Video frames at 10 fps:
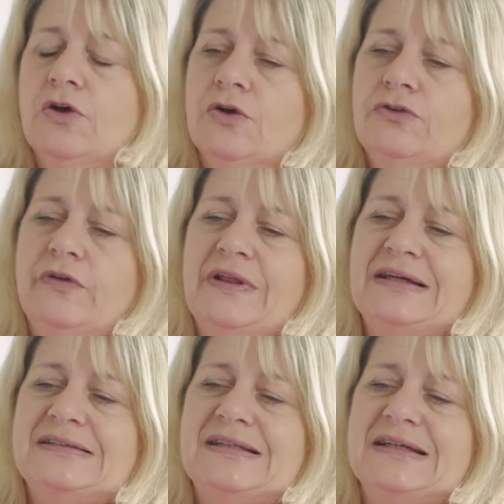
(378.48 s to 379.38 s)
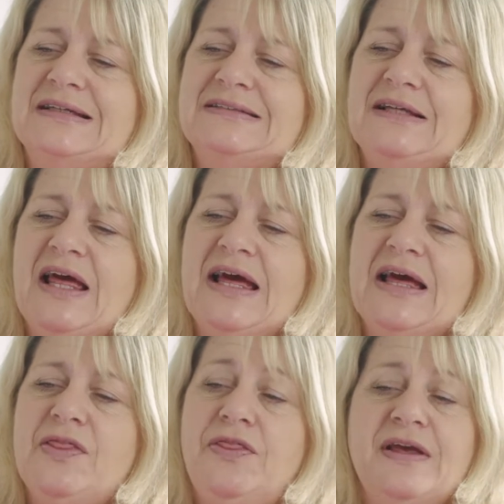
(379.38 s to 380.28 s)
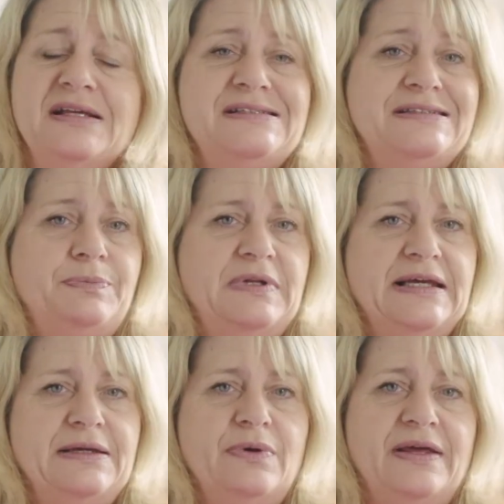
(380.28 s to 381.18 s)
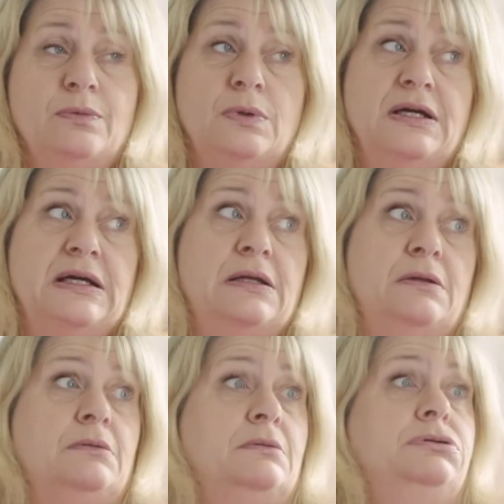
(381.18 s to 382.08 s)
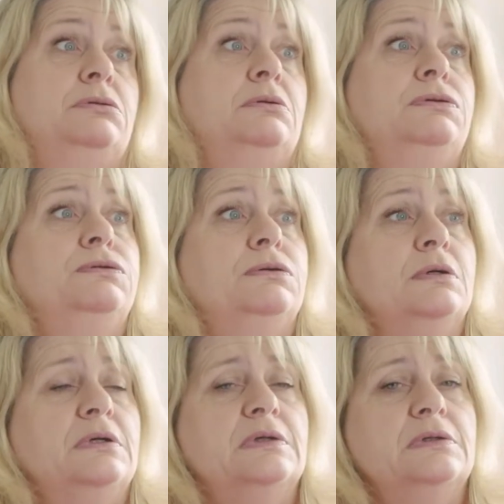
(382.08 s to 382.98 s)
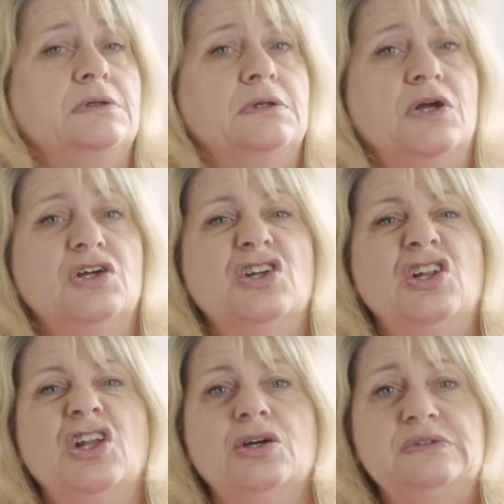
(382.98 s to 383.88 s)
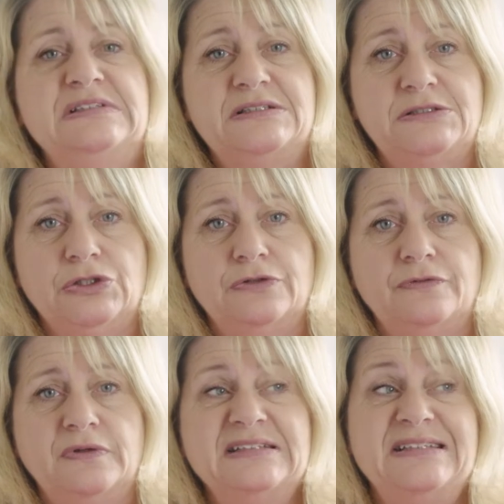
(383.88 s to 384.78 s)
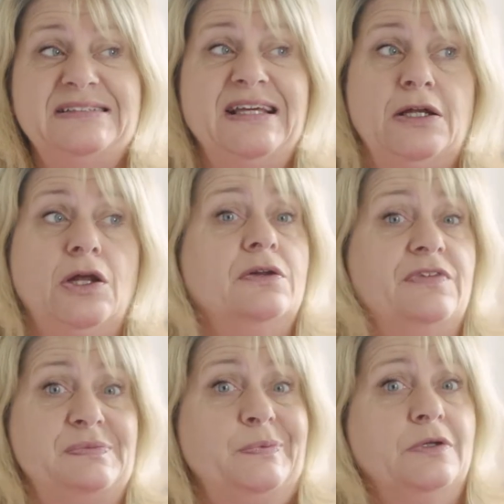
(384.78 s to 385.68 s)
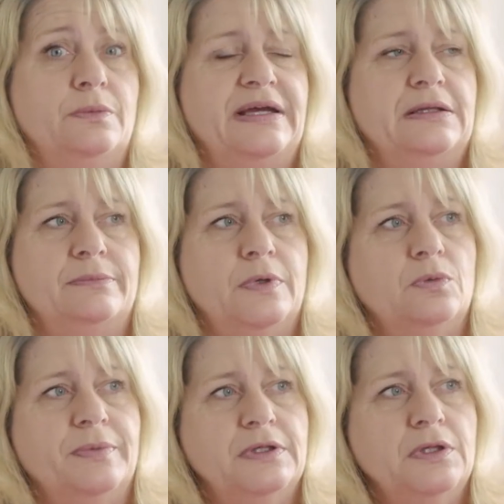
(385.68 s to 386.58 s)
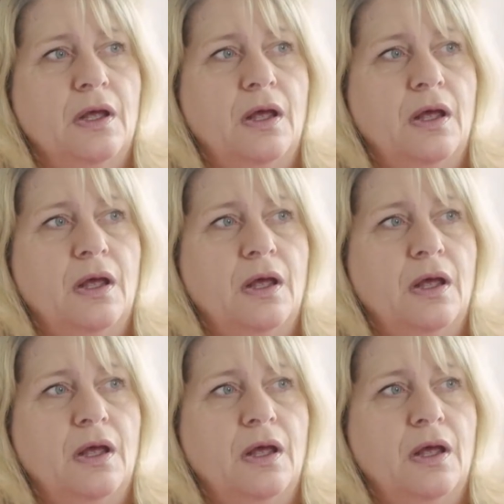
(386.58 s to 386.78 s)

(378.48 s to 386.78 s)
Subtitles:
So that's that. Things to play with. Wow. Whew. Loads of stuff. As I say, a lot of it's put away at the moment.